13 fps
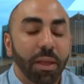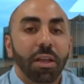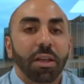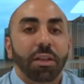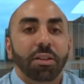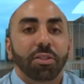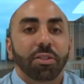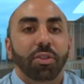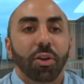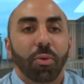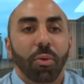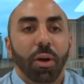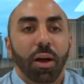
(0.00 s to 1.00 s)

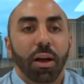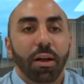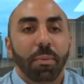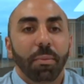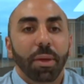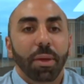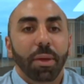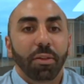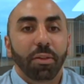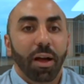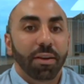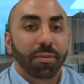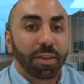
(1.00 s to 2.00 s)
So in a
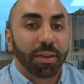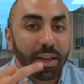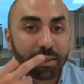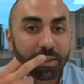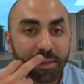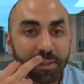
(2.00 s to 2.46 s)
lot of cases,